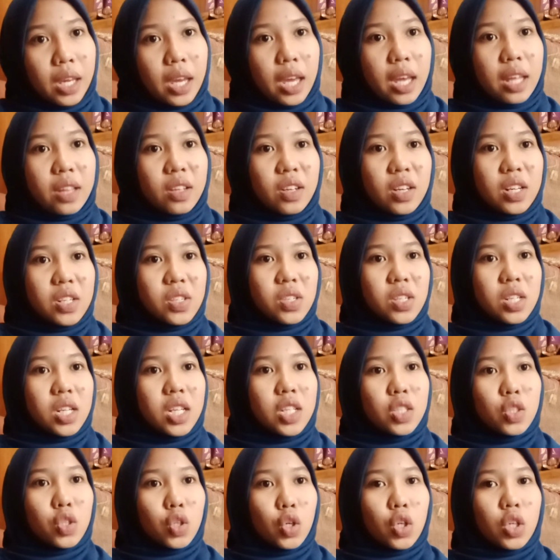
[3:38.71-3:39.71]
and
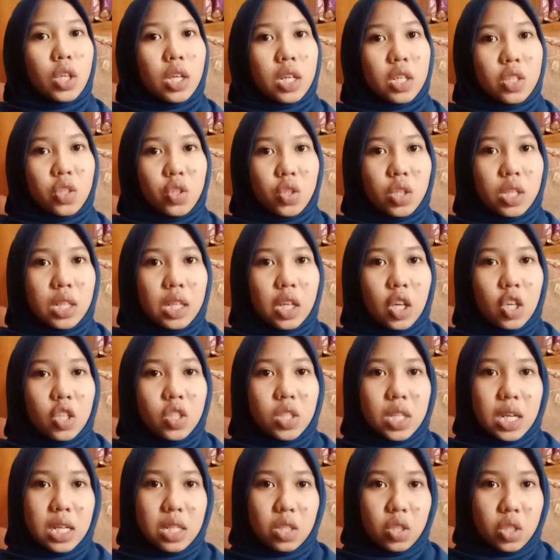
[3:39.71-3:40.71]
reasoning through casual
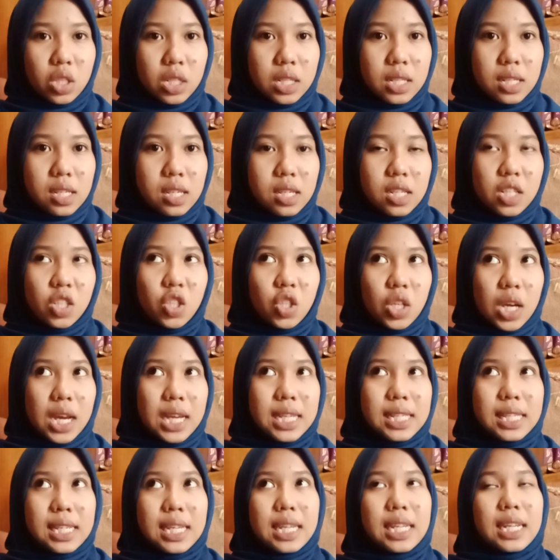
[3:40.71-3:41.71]
conjunctions such
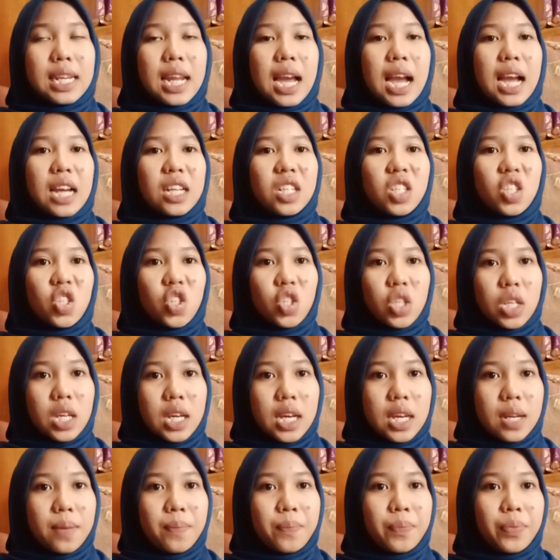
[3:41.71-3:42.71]
as in
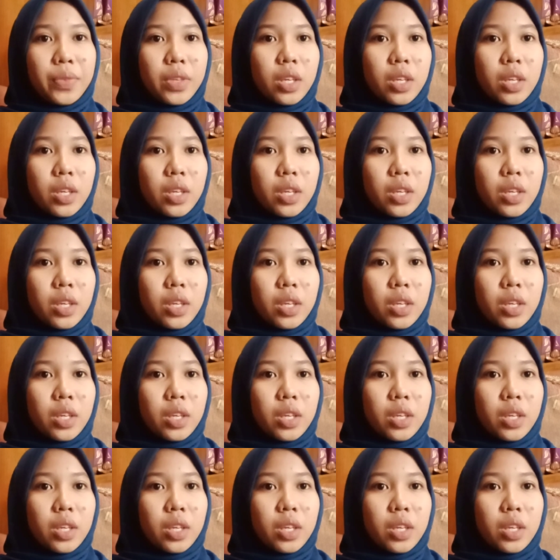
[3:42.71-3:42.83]
addition,